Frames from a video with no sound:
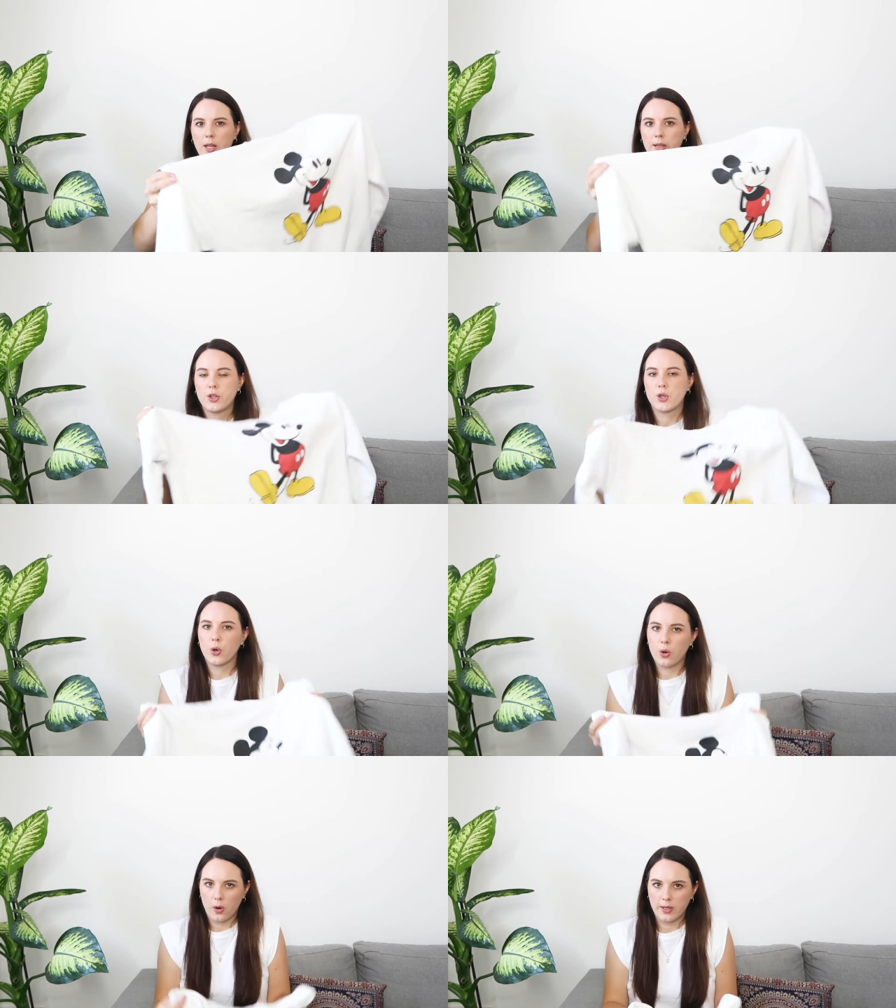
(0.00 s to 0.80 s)
large
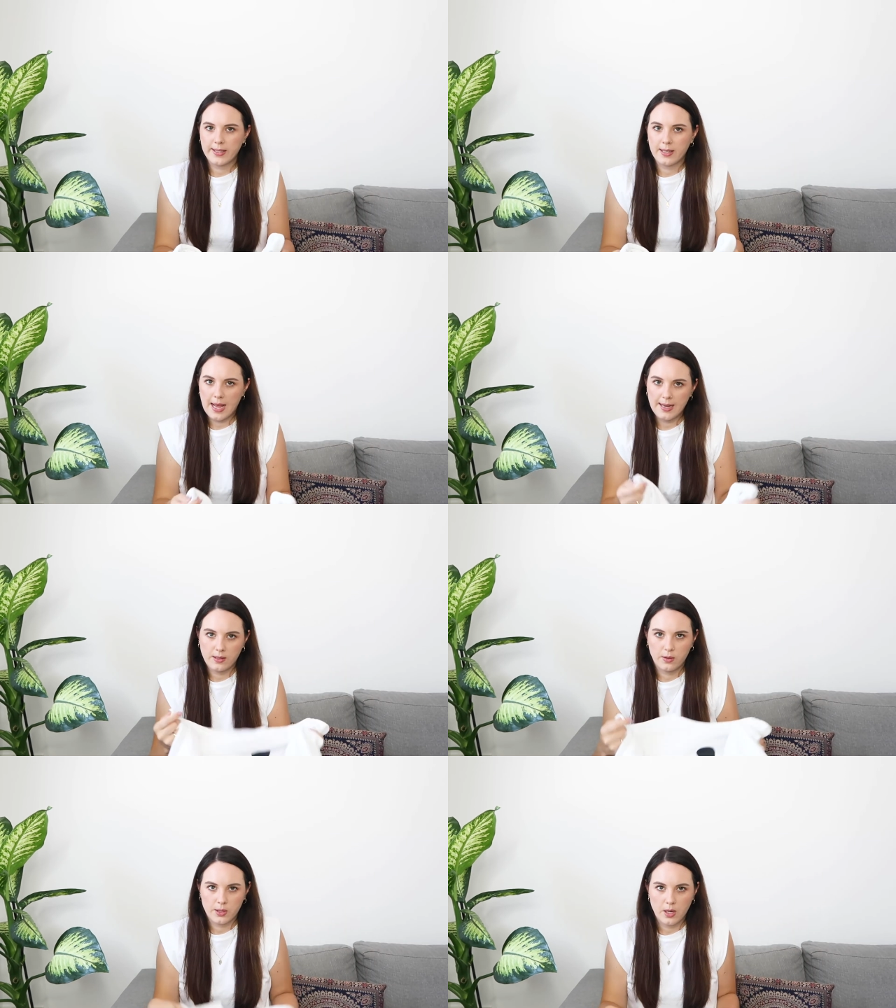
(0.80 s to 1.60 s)
girl size,
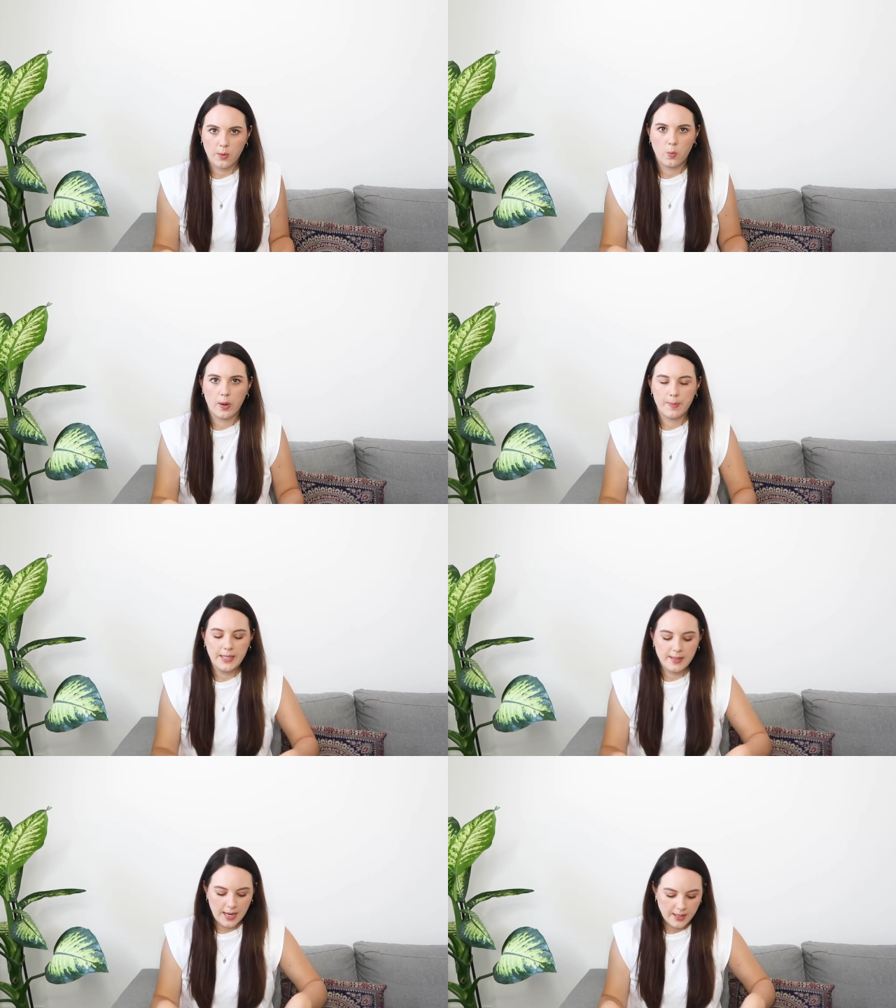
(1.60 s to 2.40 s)
so it's not a
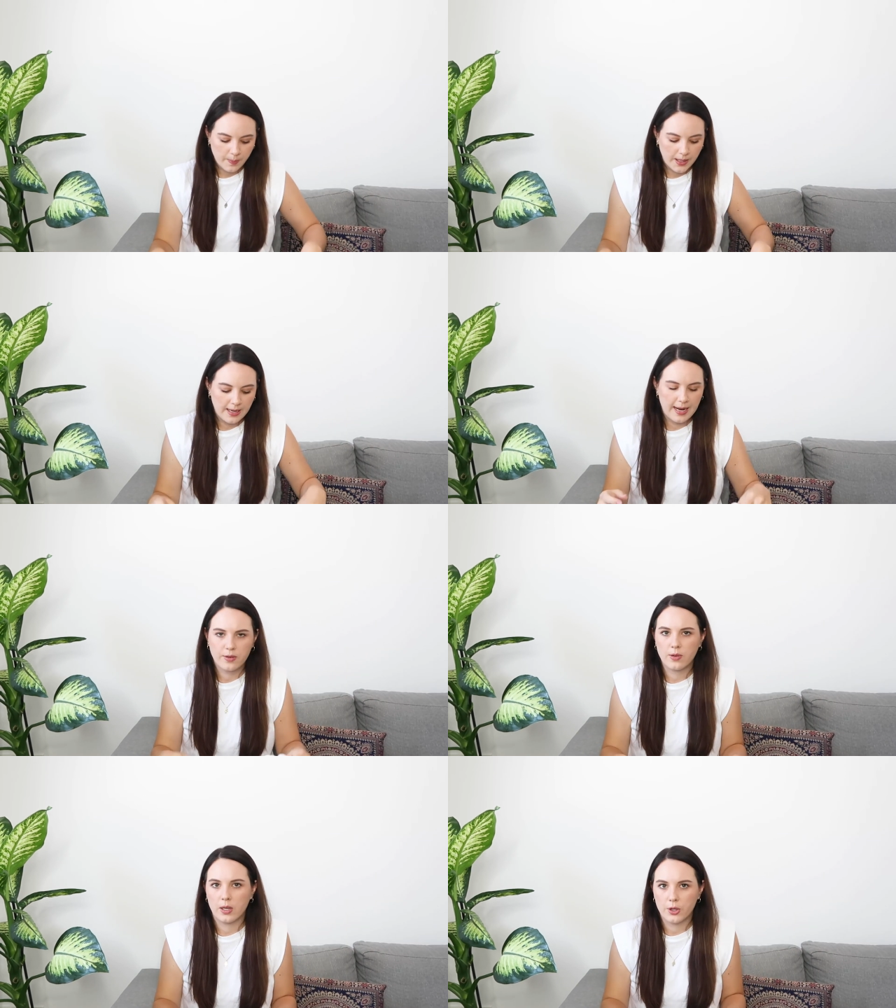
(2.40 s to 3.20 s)
women's size, but an
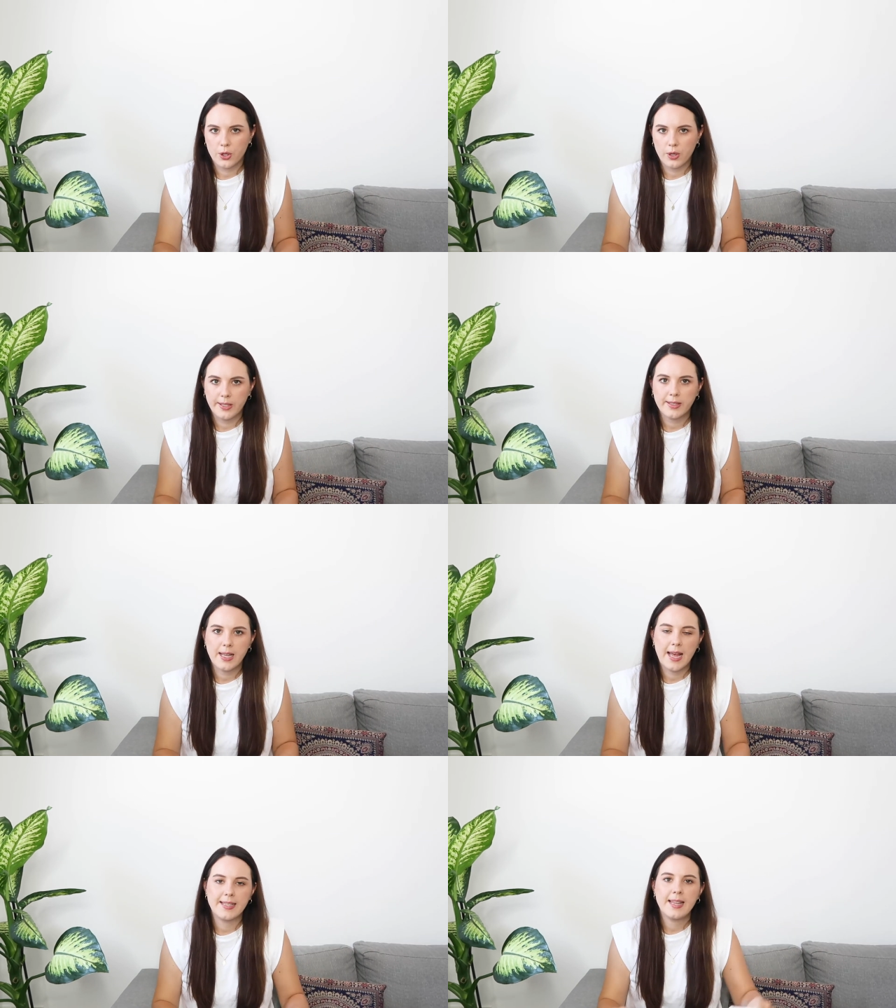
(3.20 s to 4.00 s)
extra large girl
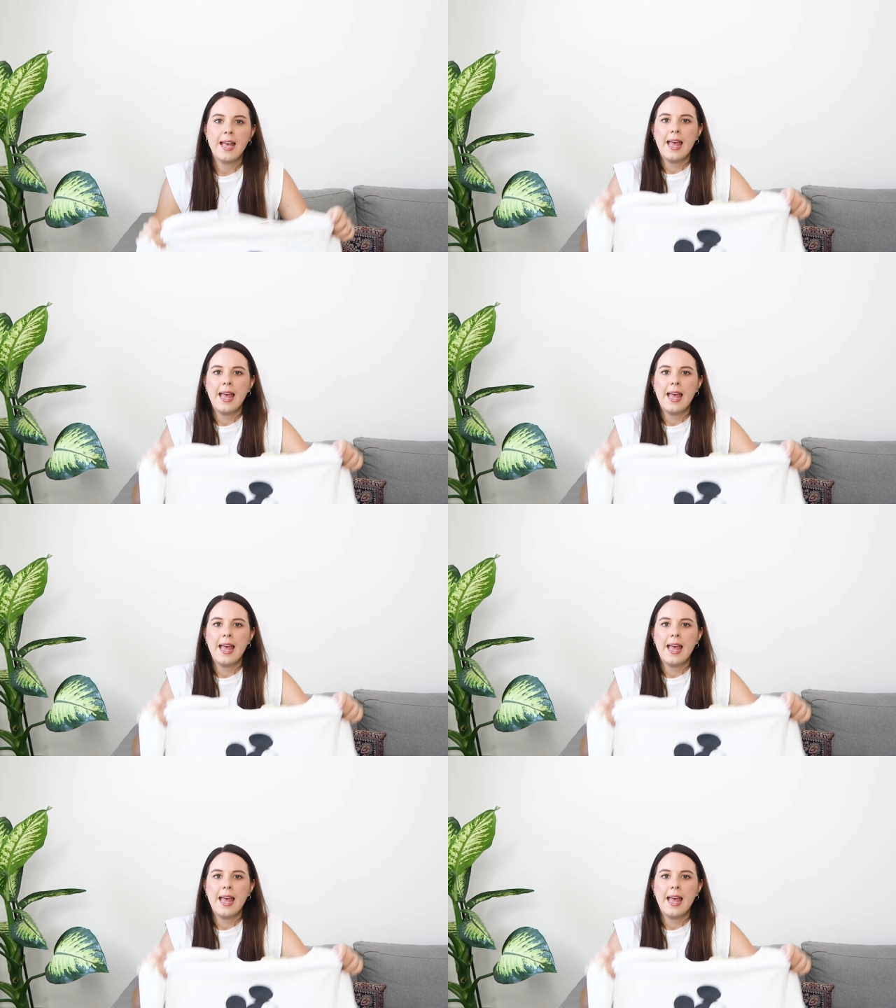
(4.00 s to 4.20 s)
size.